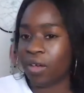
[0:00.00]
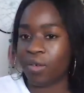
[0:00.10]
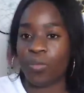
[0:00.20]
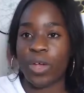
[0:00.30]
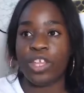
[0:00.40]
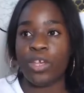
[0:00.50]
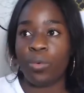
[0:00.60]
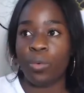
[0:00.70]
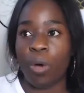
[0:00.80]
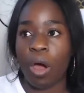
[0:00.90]
When
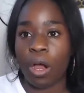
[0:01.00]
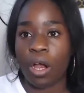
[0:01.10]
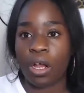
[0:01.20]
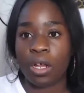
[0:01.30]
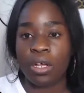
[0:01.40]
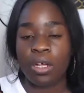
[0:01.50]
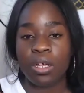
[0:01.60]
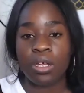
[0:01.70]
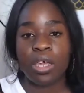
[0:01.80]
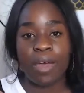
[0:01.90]
you are
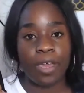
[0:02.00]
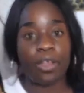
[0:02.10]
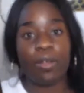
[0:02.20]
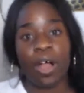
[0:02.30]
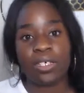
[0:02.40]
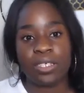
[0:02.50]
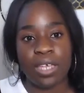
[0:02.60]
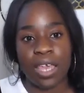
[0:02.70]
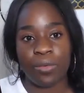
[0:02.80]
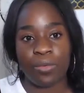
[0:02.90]
coming across
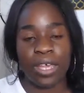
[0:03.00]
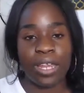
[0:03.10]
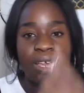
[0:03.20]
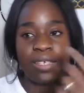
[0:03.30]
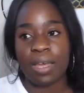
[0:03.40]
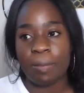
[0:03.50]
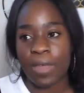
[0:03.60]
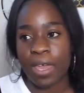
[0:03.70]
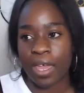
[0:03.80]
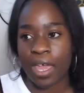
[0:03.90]
and reading
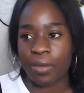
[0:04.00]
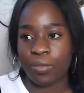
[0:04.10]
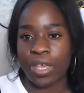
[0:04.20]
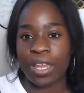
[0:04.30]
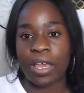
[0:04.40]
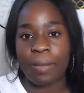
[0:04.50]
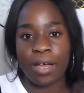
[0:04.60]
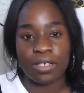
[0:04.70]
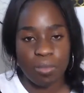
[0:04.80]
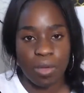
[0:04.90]
something and reading
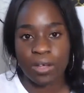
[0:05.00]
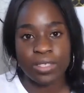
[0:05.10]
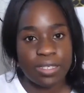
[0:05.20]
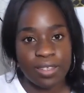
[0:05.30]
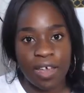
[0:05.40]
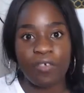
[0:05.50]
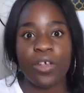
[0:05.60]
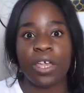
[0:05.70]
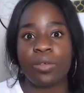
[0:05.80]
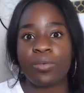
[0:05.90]
about someone else's
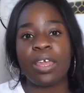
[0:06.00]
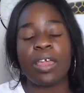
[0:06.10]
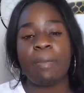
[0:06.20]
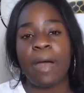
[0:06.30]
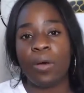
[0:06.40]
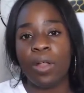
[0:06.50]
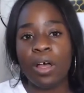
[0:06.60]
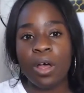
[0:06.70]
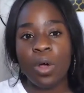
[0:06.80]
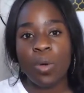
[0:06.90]
suffering and reading about
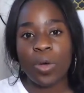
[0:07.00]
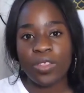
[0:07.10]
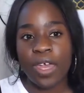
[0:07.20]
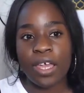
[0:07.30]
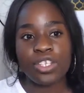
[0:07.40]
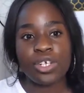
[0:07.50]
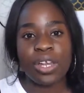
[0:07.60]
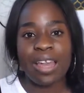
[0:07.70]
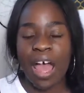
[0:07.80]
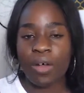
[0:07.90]
what they endured
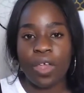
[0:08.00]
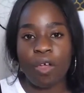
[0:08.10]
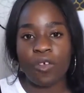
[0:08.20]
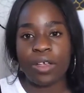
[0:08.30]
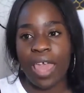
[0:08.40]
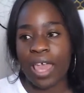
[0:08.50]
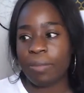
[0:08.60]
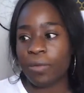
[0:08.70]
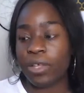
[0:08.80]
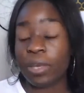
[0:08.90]
and how they
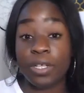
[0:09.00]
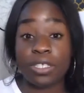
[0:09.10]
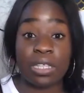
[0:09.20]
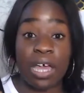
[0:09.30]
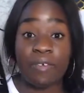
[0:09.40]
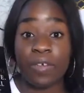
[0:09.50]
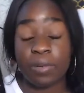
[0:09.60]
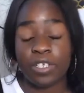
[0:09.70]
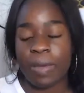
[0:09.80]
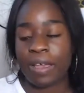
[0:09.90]
overcame, it really puts life in
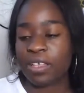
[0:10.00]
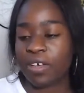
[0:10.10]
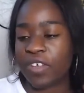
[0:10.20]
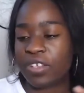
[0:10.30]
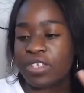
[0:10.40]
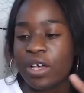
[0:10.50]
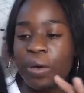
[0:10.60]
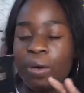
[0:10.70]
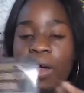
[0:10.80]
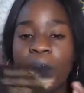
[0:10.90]
perspective. And
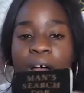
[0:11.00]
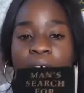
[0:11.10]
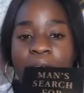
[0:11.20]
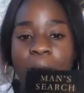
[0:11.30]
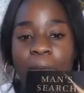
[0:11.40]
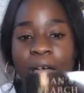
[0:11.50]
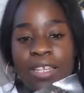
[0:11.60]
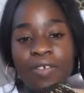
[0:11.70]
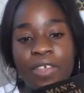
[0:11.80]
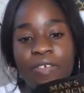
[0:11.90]
so I
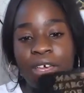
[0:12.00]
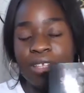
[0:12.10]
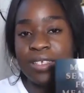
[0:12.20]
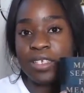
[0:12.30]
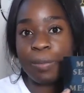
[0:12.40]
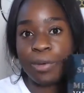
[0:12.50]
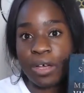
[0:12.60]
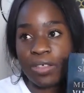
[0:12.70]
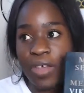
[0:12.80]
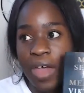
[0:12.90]
definitely feel like this is a
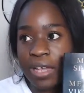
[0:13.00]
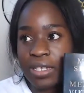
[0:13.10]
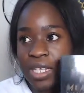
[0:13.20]
book that